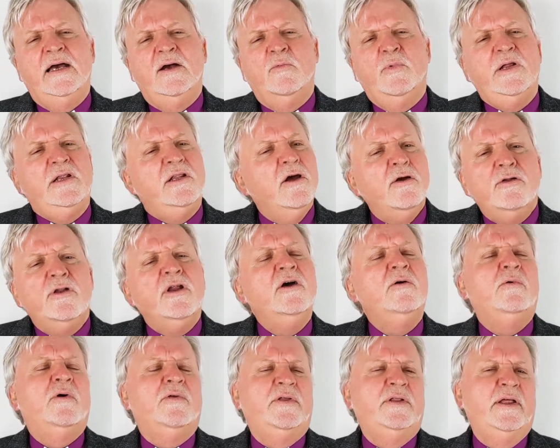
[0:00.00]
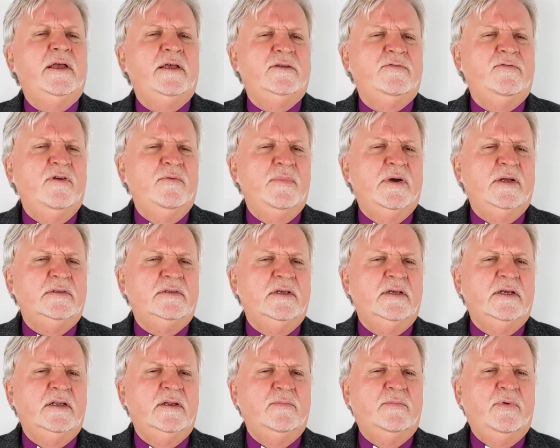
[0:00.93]
We don't know what the next few months are
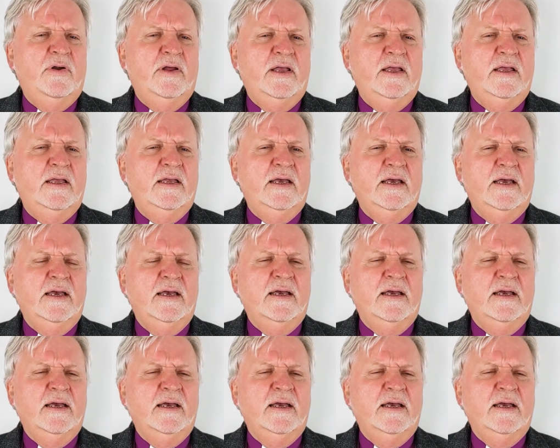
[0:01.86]
going to bring.